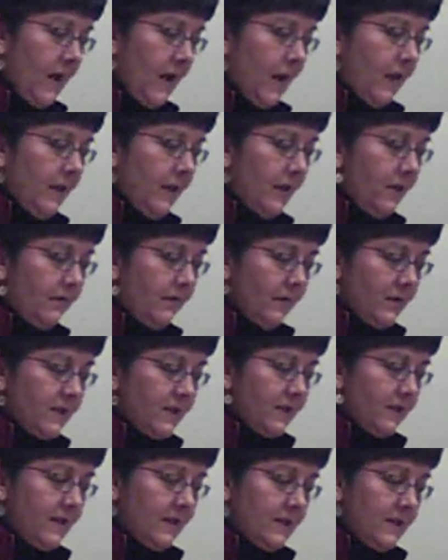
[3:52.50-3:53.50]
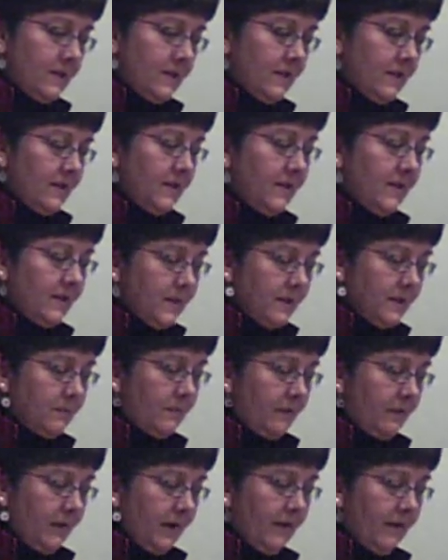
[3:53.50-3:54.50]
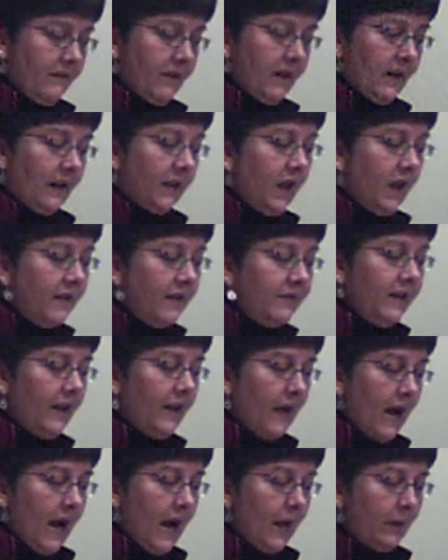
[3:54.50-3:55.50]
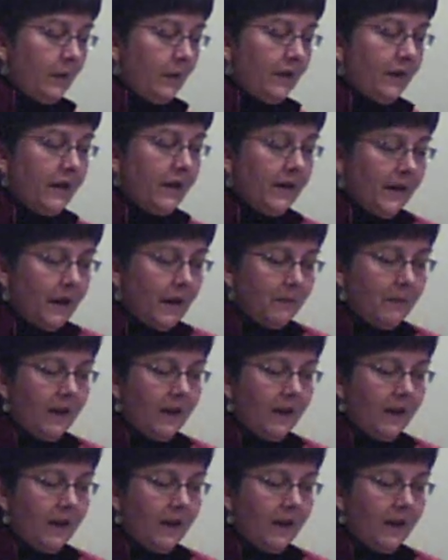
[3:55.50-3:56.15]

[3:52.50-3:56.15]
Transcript: The Universalists didn't believe that a loving God would condemn